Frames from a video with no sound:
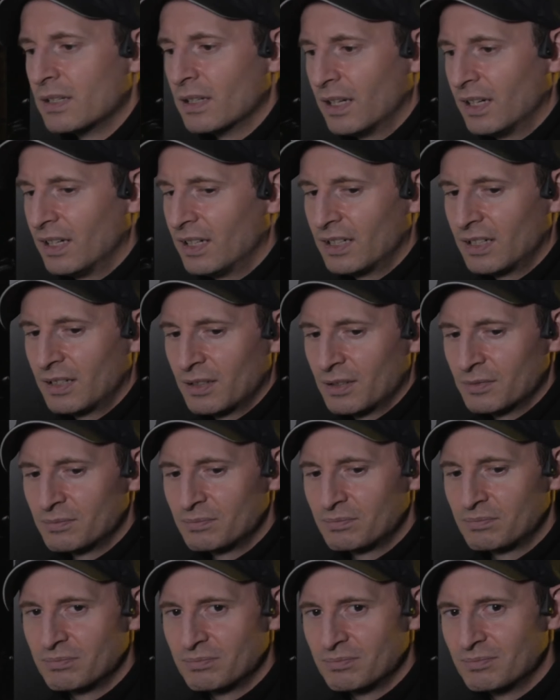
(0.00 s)
out
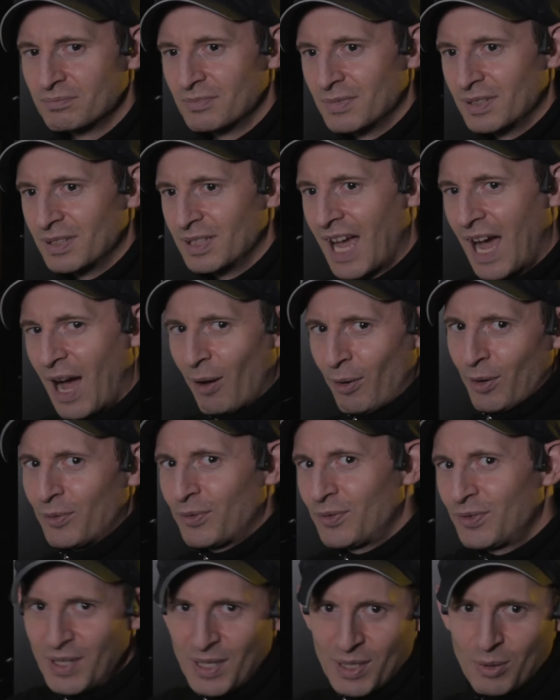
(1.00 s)
of
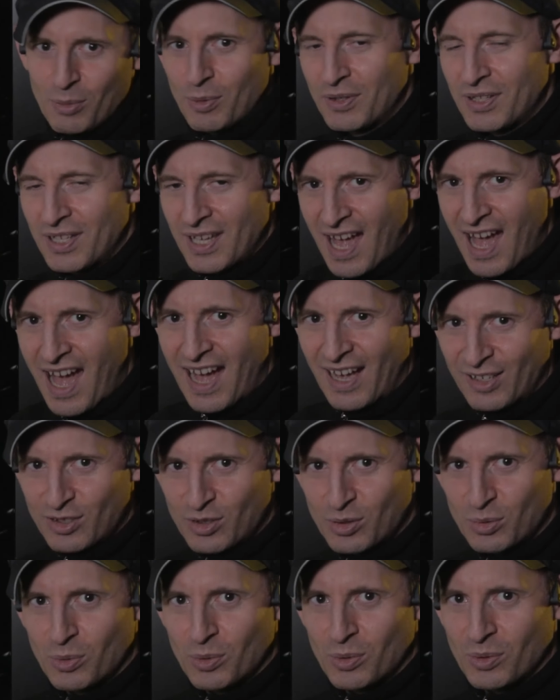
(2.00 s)
sync with the
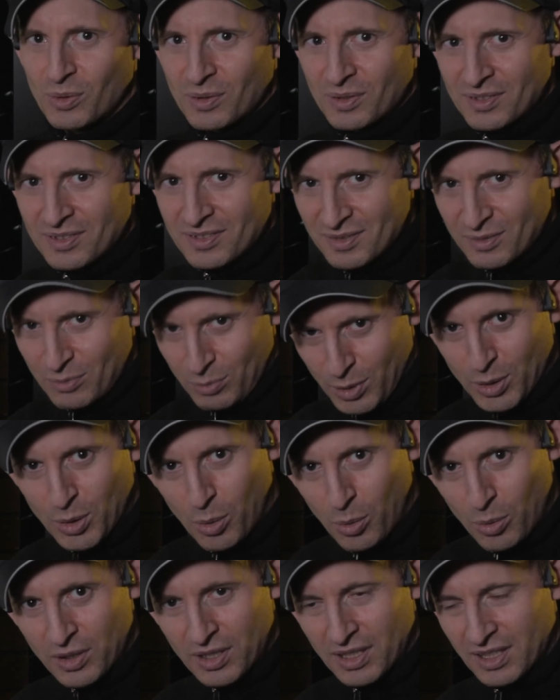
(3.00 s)
actual
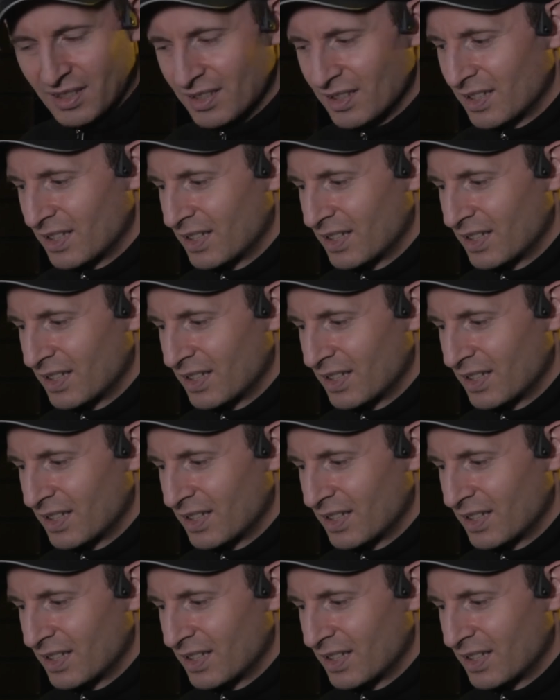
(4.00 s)
recording.